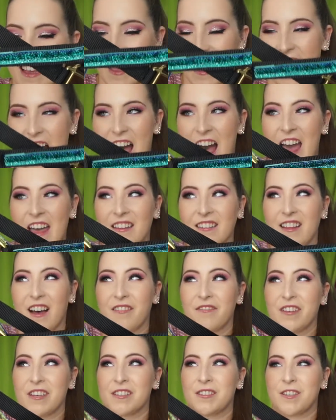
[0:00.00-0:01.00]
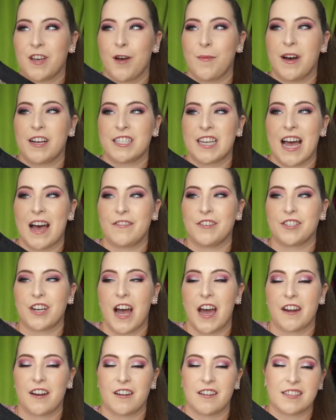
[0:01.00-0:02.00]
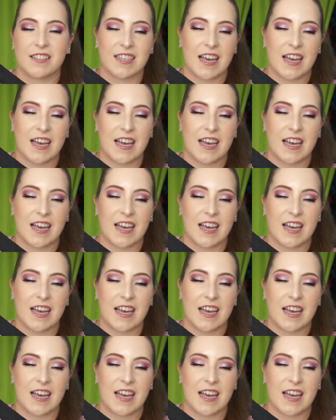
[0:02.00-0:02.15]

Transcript: I love this so much. I haven't tried it on